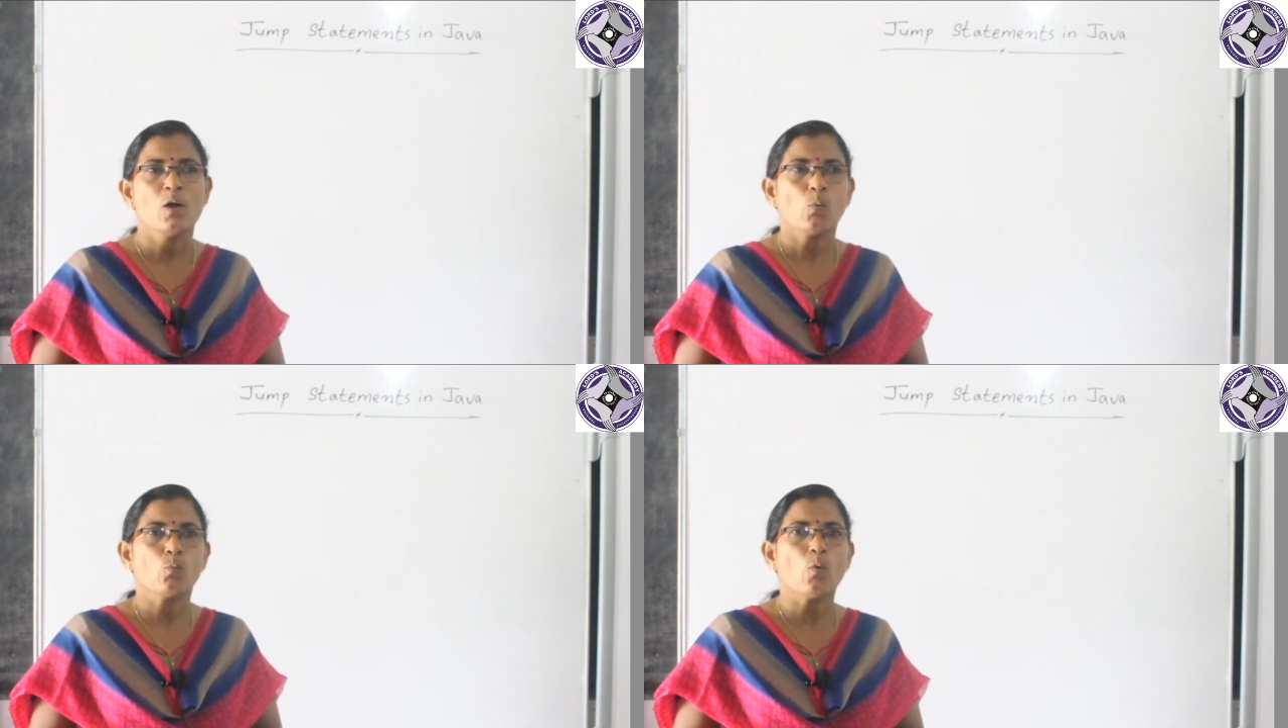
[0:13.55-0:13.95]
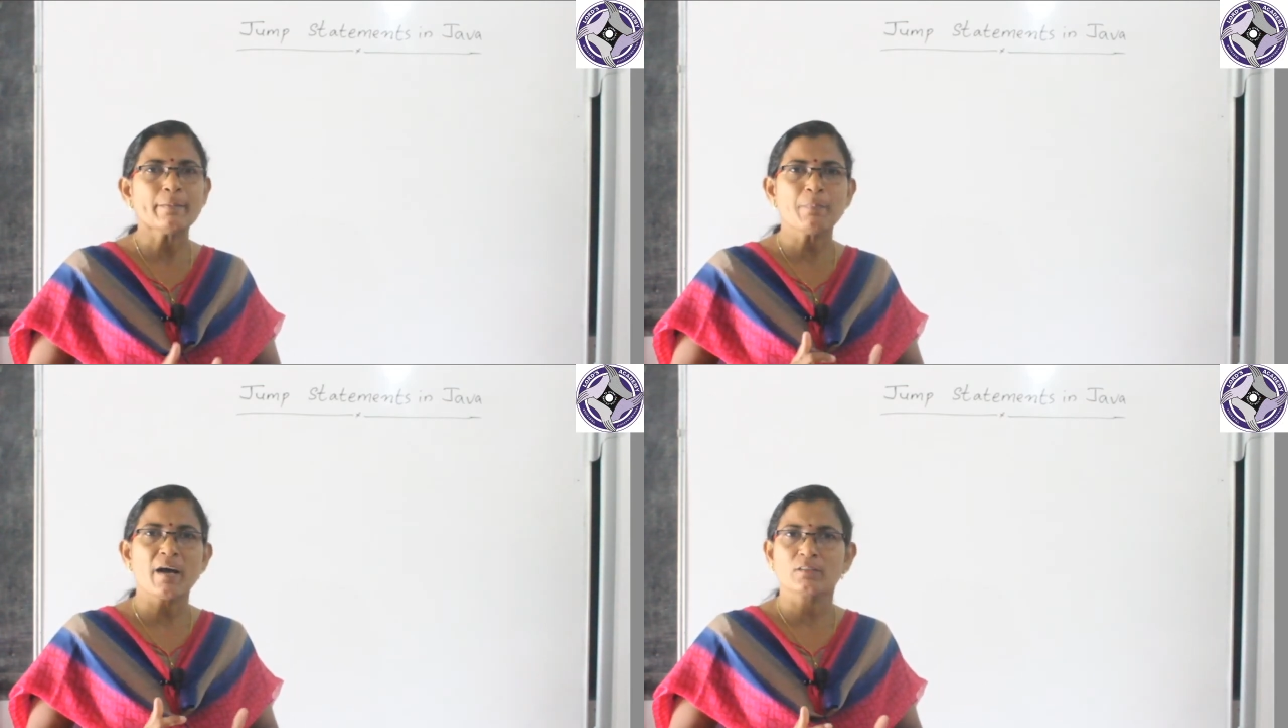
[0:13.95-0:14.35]
one
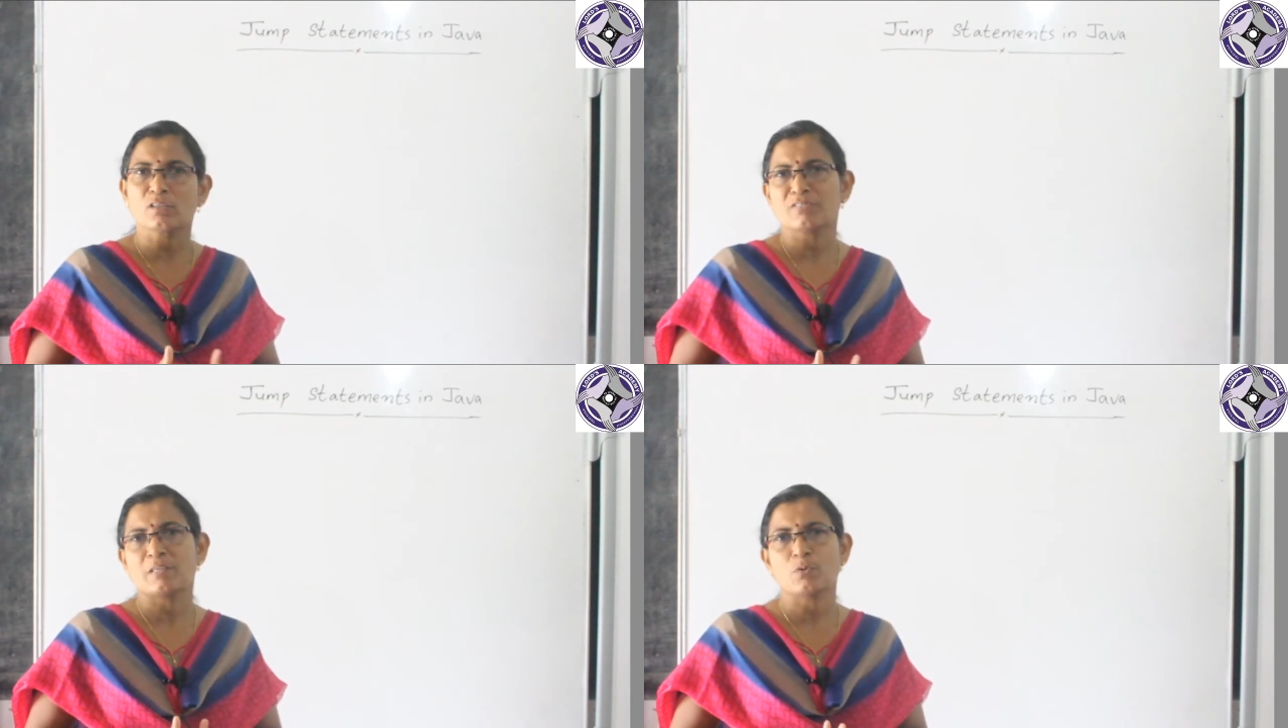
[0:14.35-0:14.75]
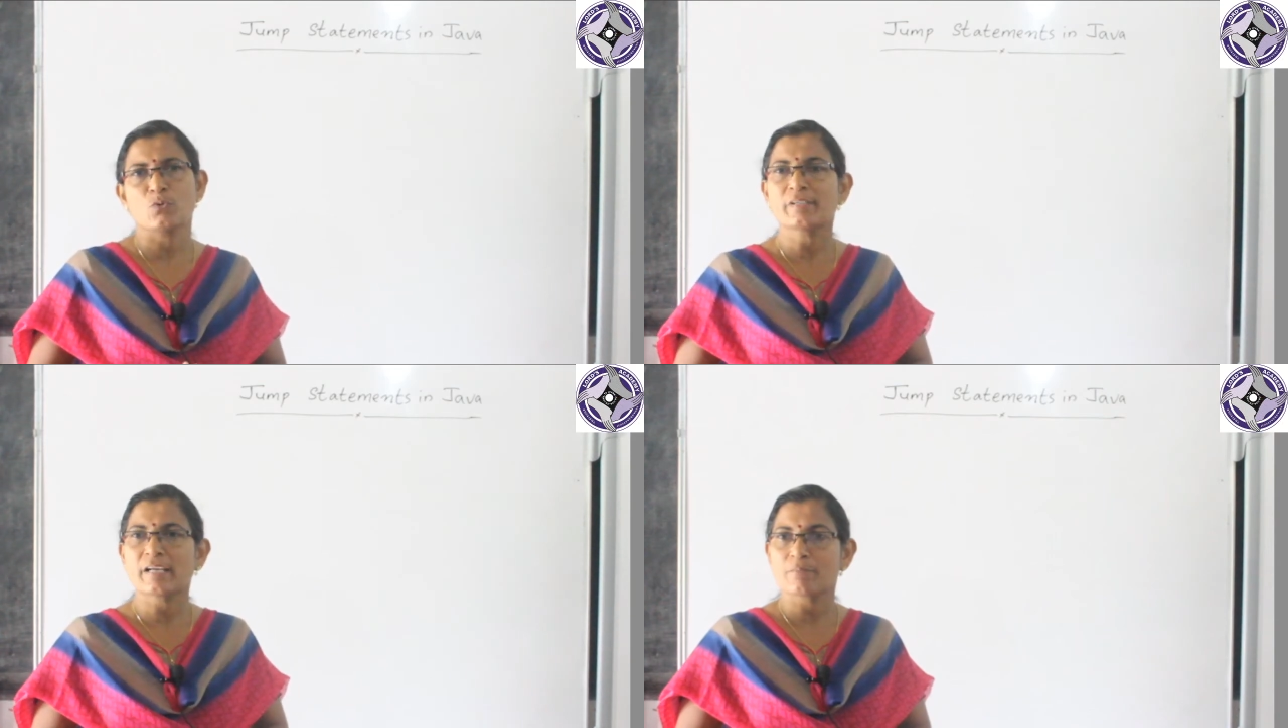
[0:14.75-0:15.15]
part of the
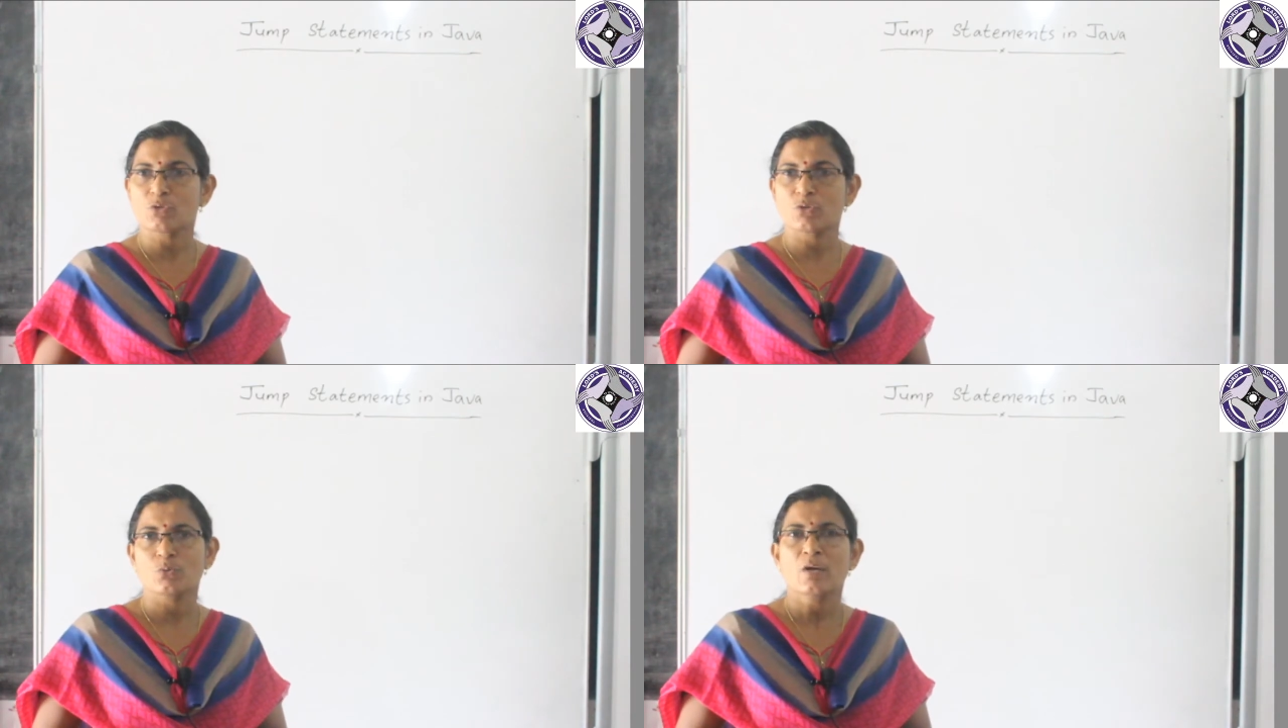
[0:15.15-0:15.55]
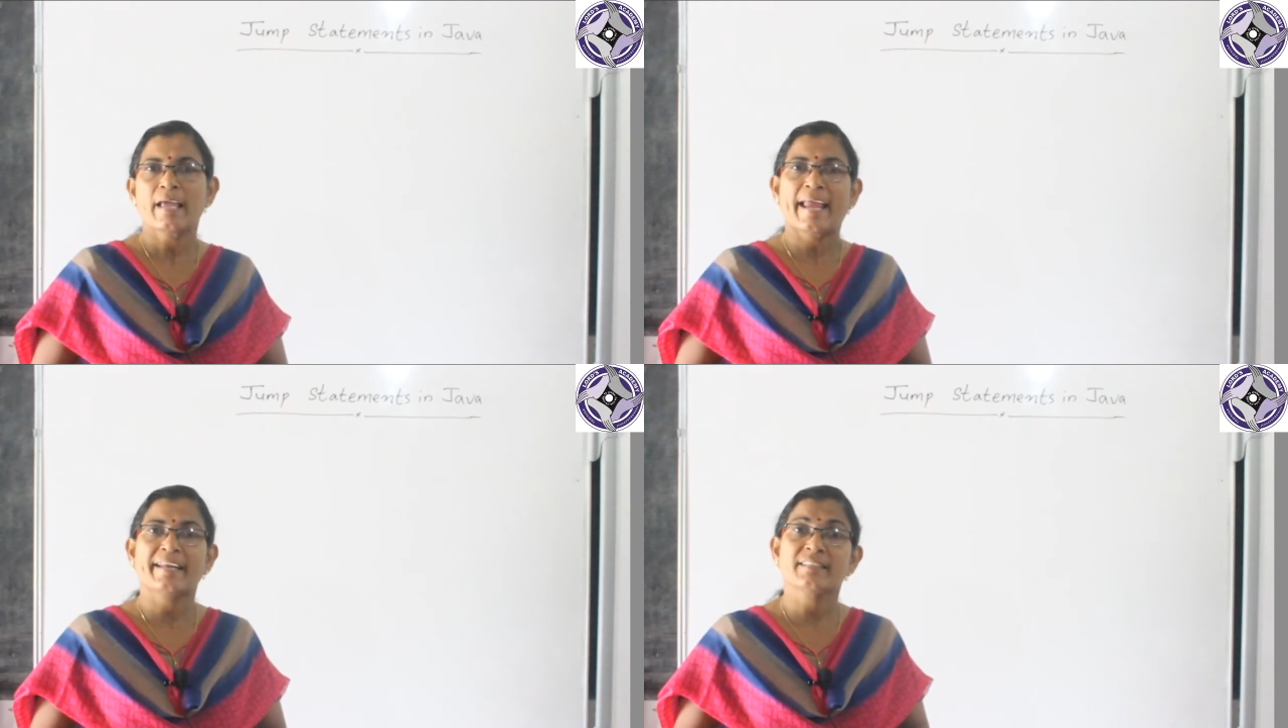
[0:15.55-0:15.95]
program to
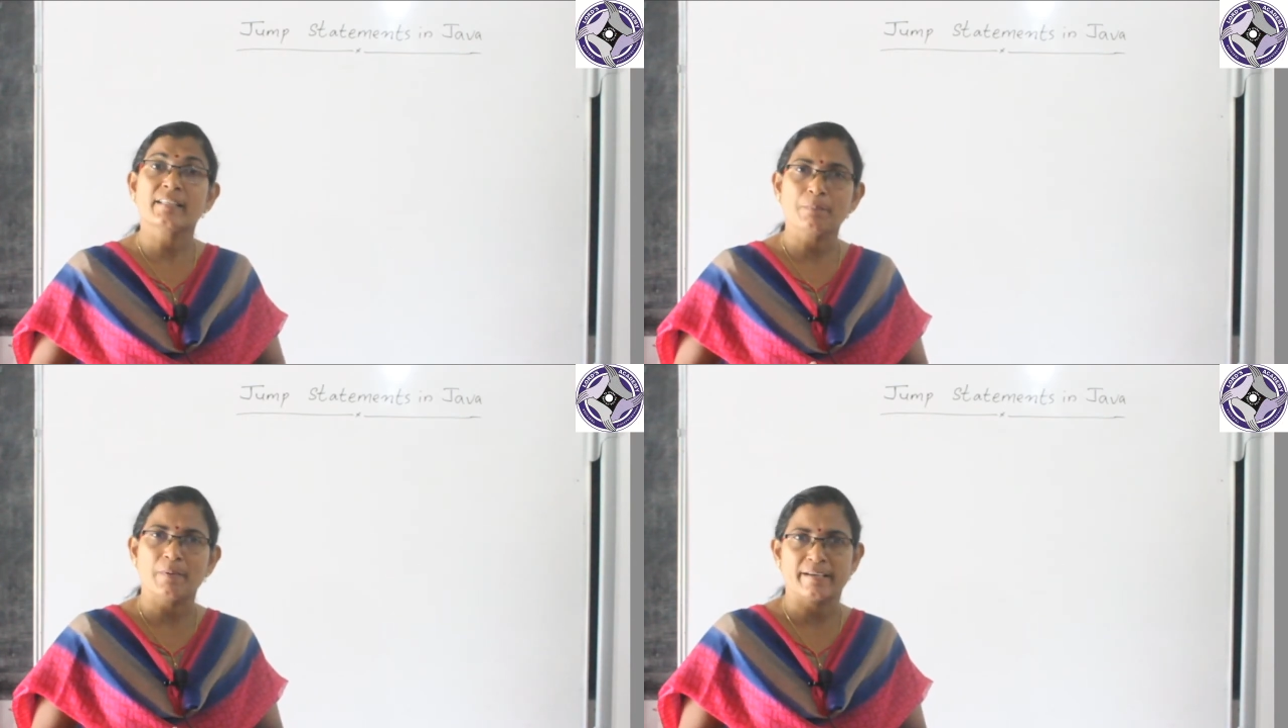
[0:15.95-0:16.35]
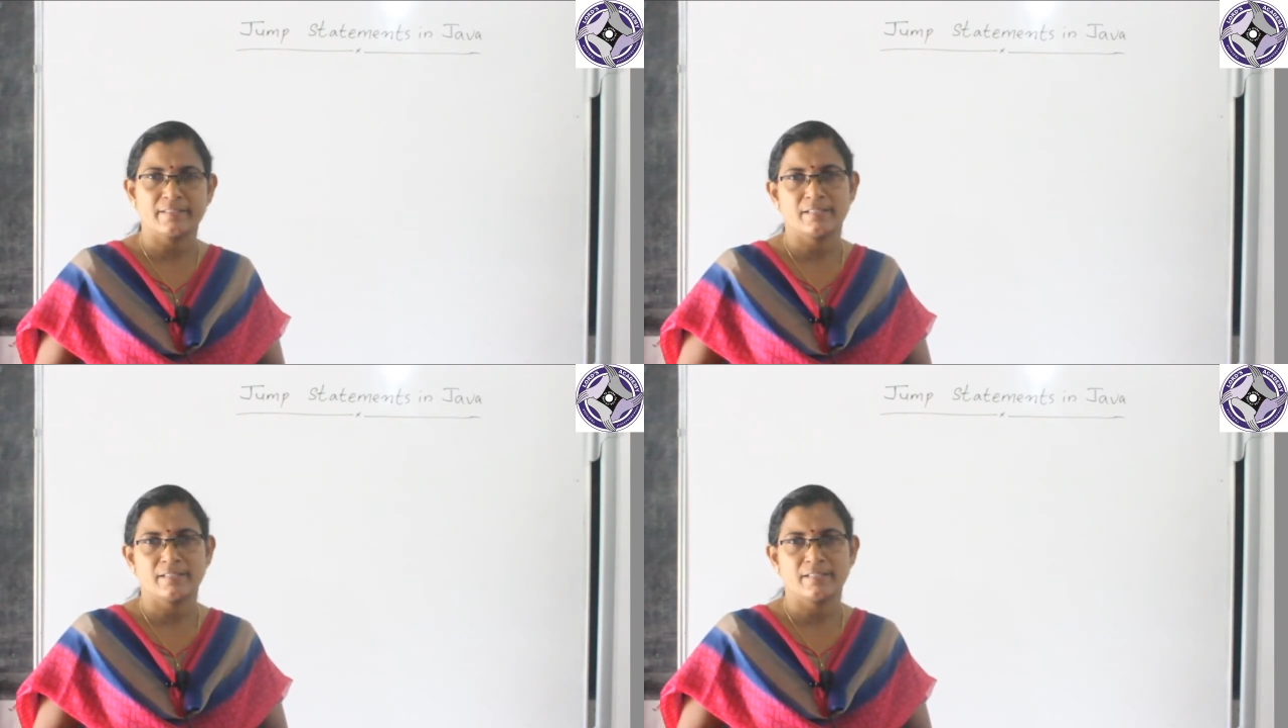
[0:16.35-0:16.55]
another part.